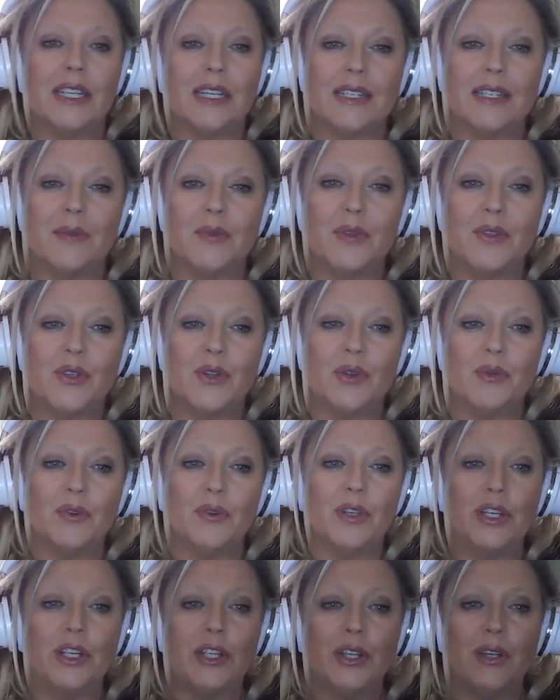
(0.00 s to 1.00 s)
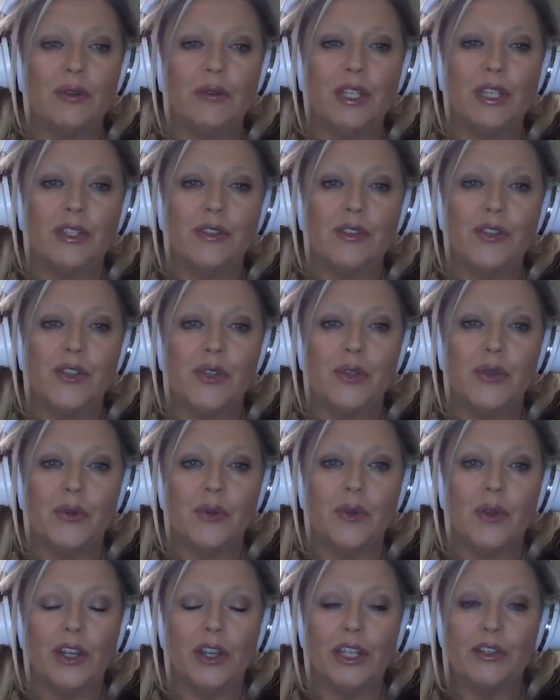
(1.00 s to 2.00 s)
episode, we're going to go
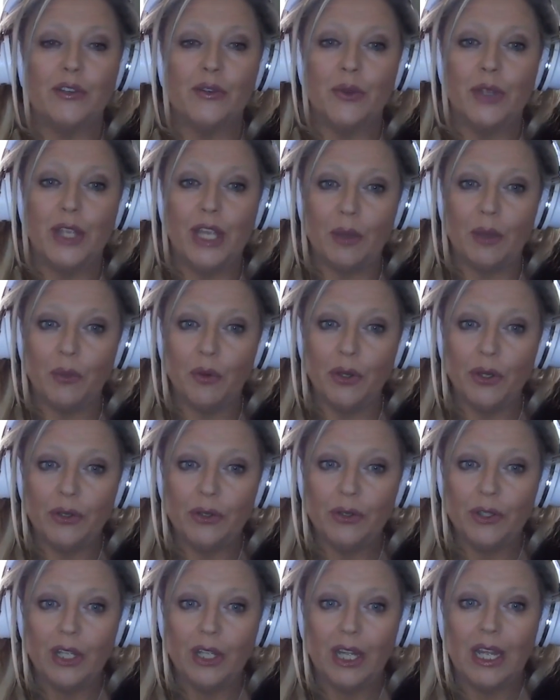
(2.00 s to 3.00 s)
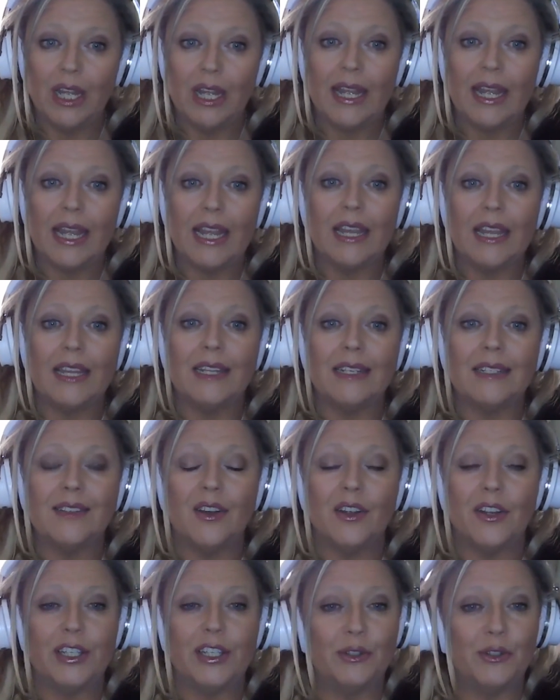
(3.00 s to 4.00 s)
into Archangel Gabriel and
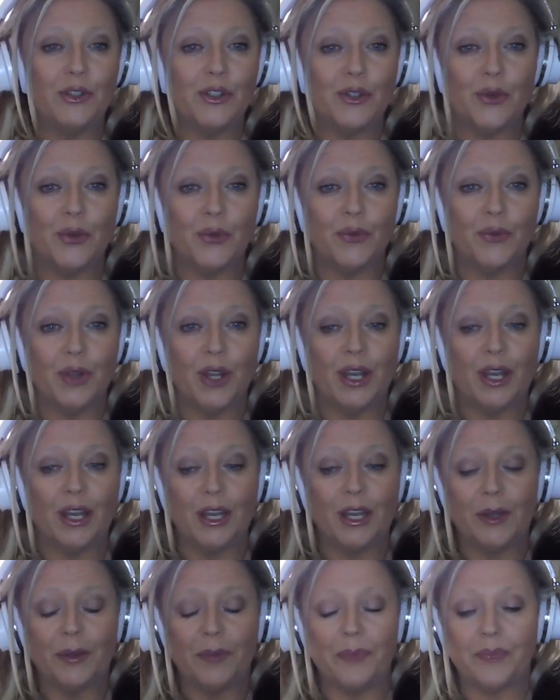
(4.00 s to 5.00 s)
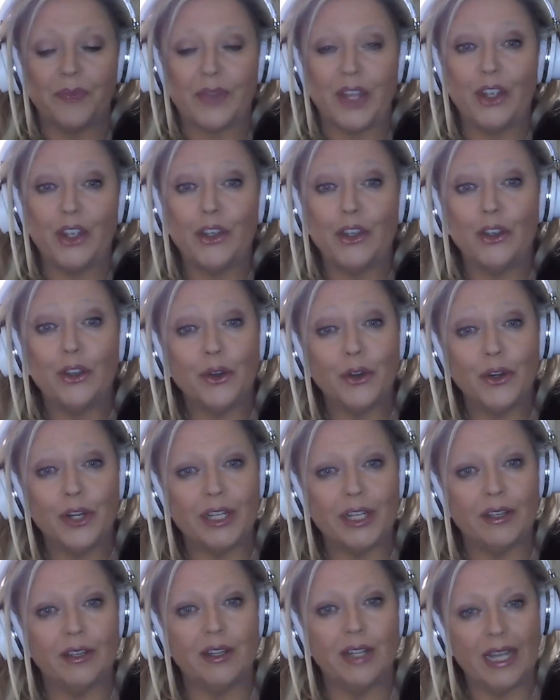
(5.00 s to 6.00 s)
Archangel
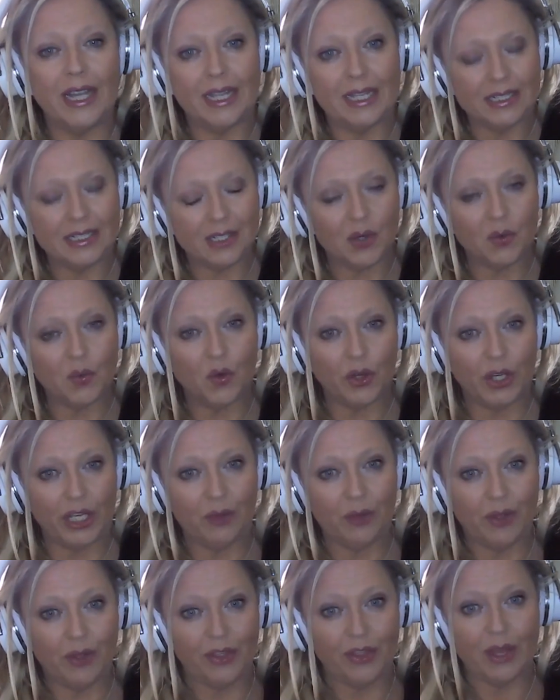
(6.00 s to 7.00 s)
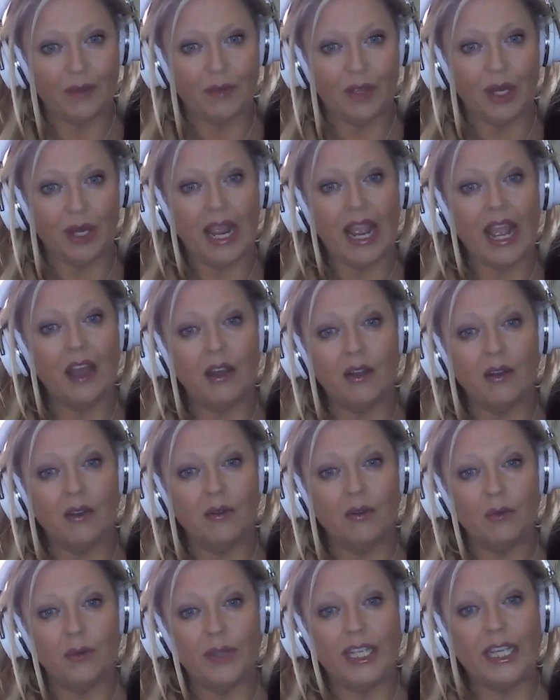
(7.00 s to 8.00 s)
Uriel, and working with them and
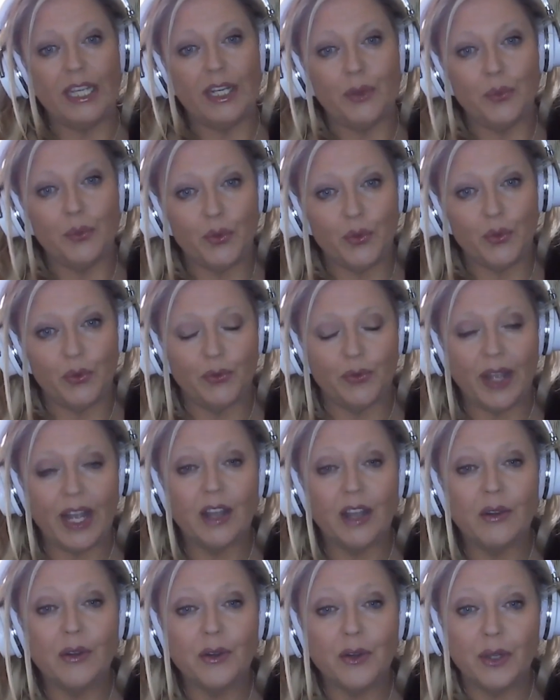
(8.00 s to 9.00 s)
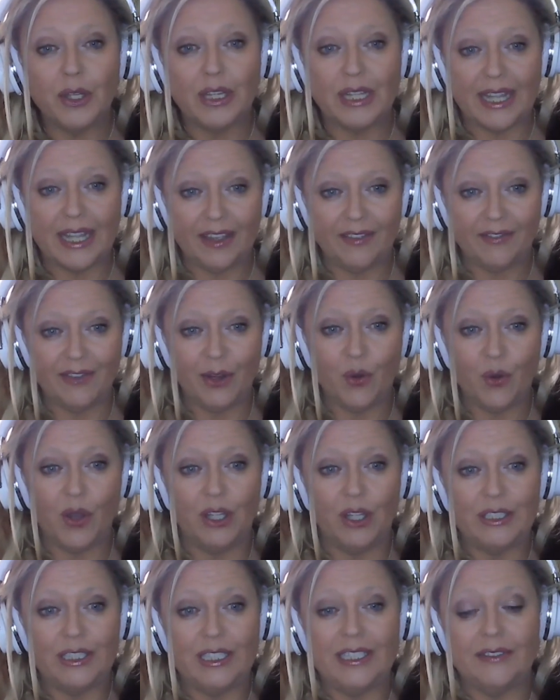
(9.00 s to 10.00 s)
how we can improve our life and
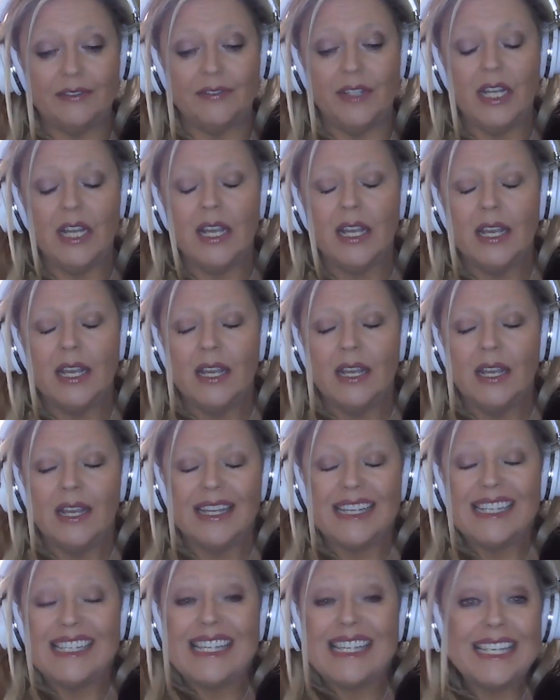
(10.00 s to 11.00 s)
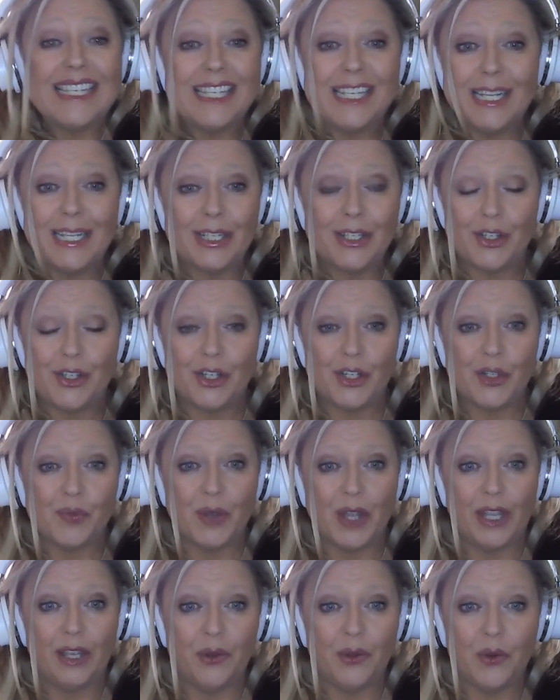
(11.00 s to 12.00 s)
quality of existence just
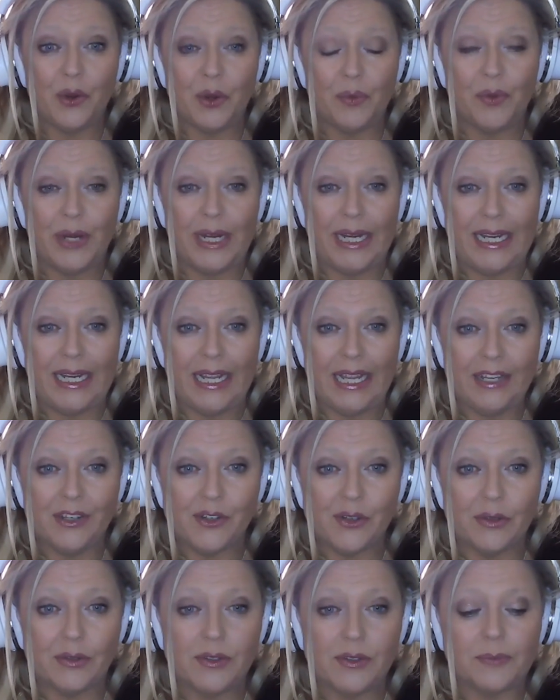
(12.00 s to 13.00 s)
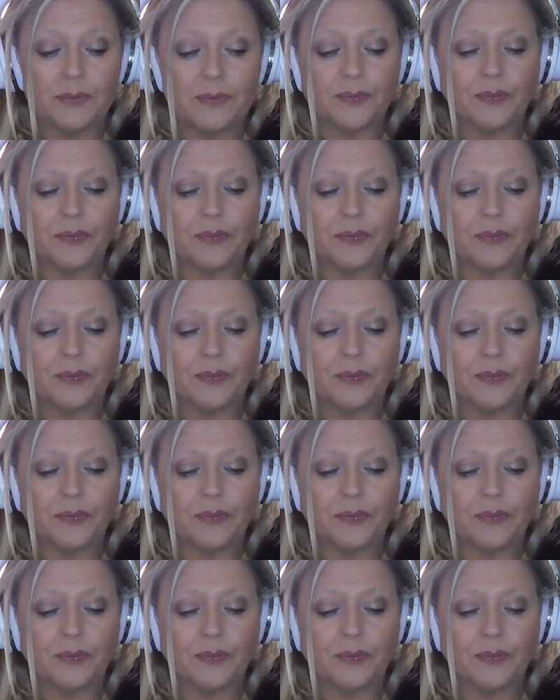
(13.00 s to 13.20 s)
by incorporating angels.